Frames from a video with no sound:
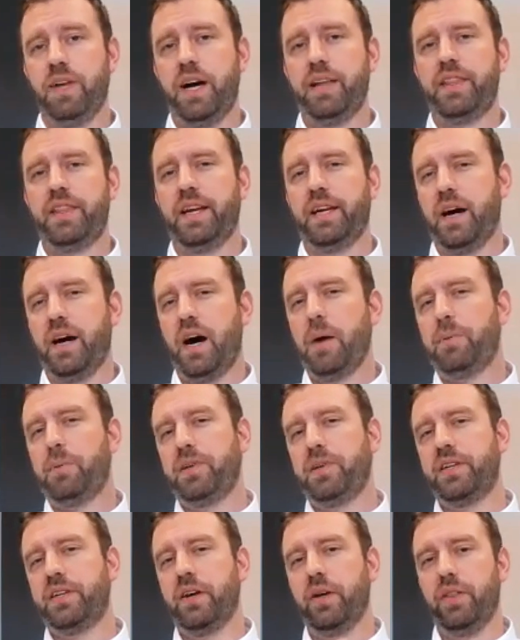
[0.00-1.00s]
I think up
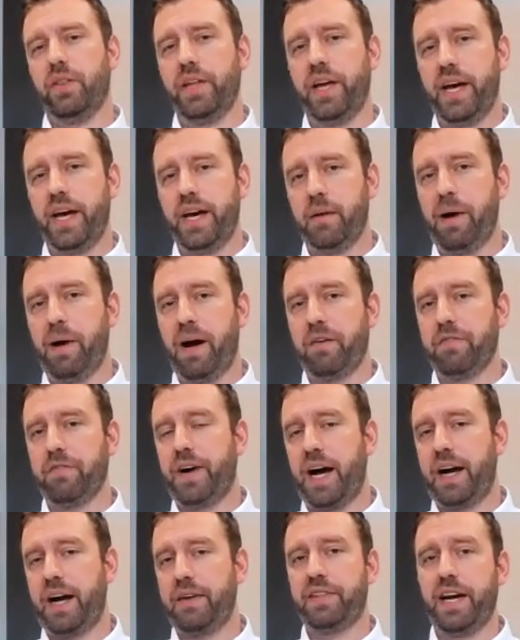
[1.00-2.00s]
until then, about
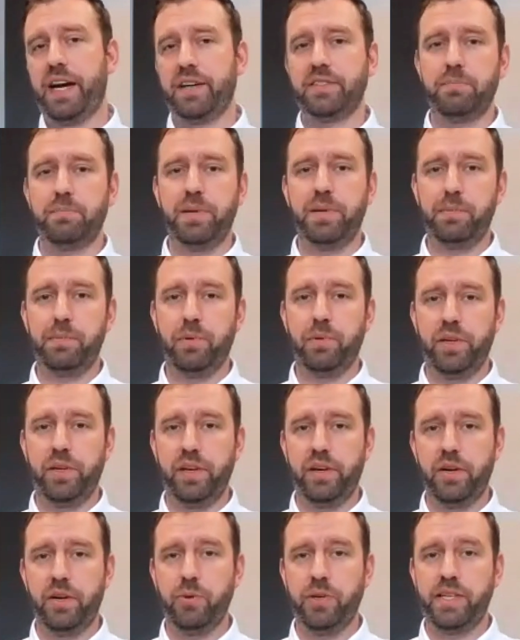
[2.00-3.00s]
5,000 people a
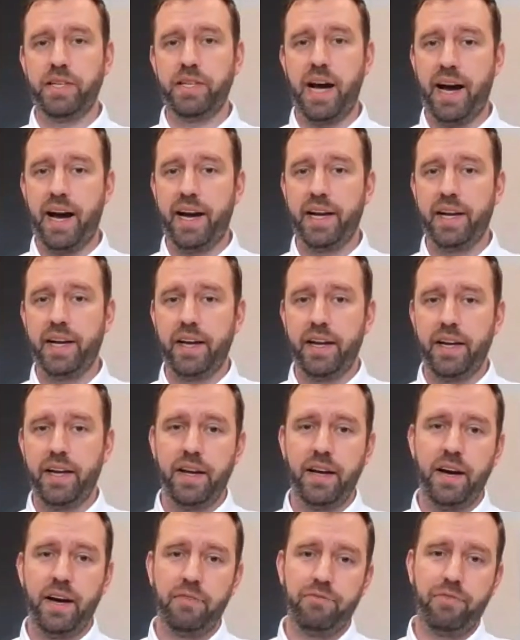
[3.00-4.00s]
year would die
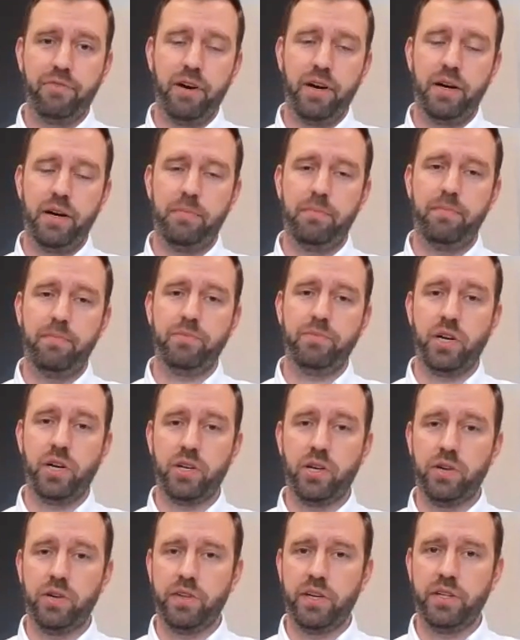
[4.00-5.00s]
from
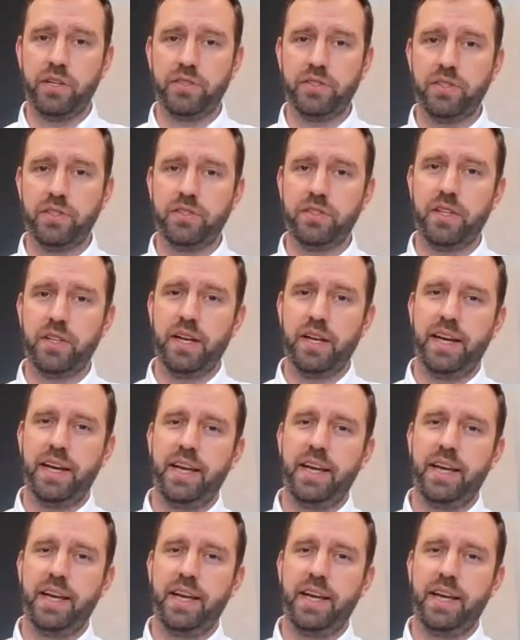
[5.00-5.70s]
drug overdoses.